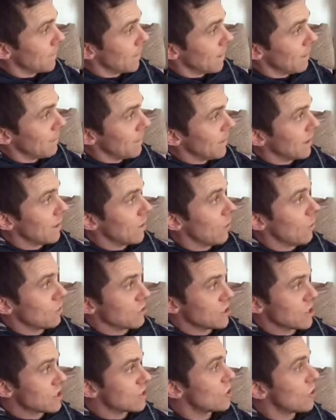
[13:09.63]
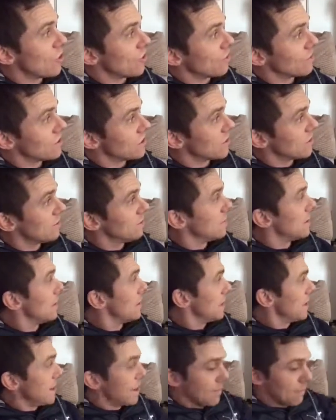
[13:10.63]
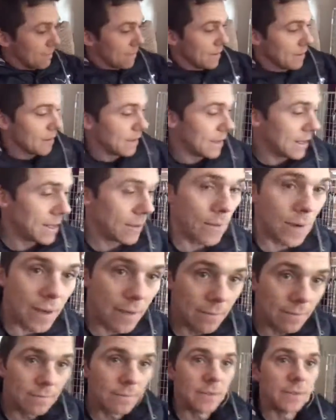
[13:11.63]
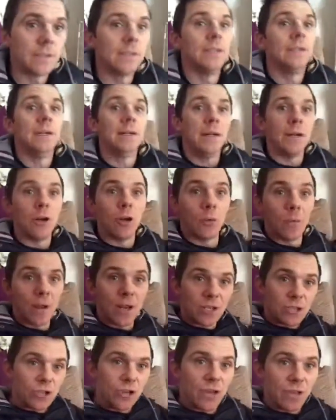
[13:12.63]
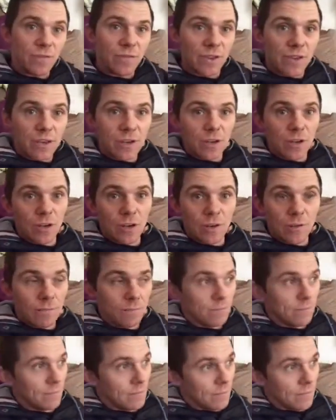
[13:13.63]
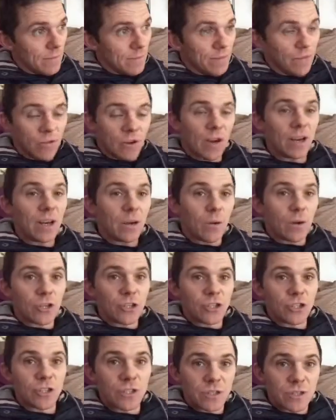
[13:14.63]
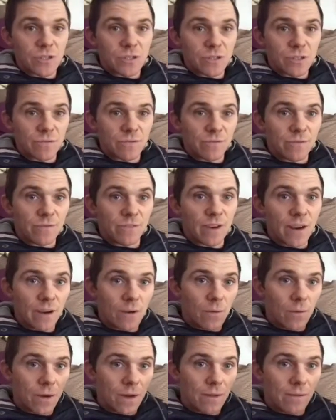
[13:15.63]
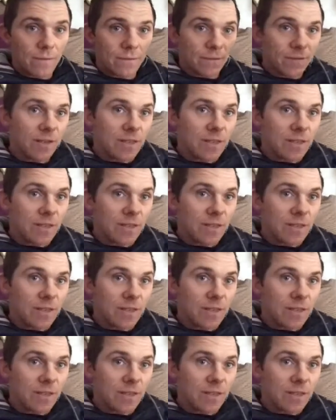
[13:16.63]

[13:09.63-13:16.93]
I think it holds its own. So yeah. Anyway, I hope you enjoyed the video. If you've got any questions, fire away.